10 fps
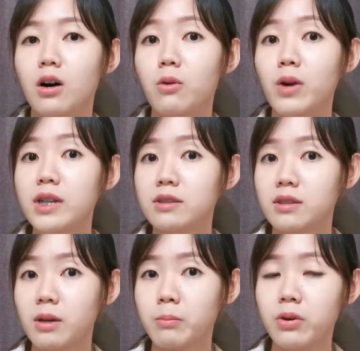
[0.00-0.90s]
very
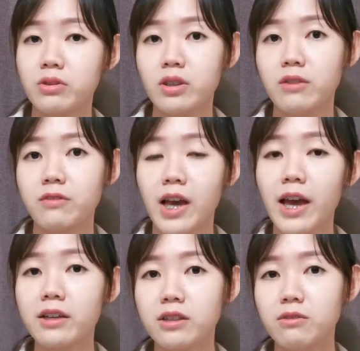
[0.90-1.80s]
supportive
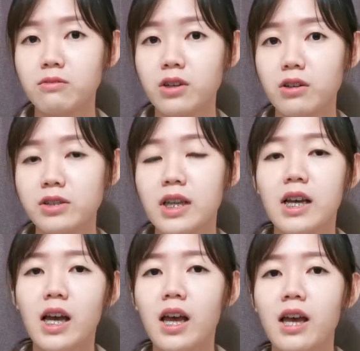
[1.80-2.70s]
caregivers,
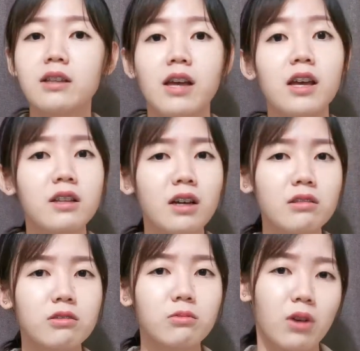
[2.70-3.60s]
and
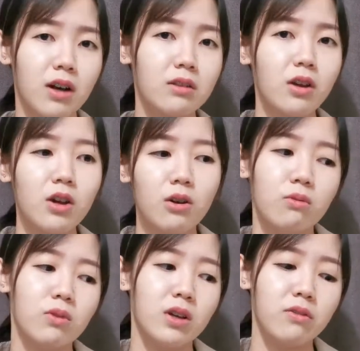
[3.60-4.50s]
another one
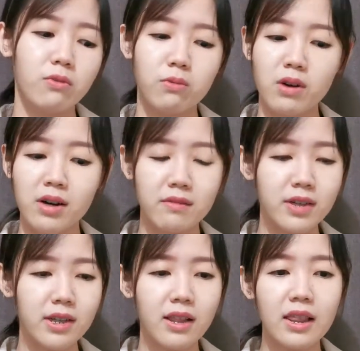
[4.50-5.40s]
with
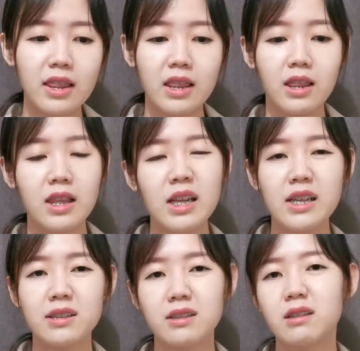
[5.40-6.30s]
the
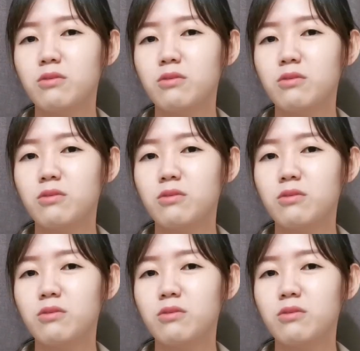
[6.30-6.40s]
least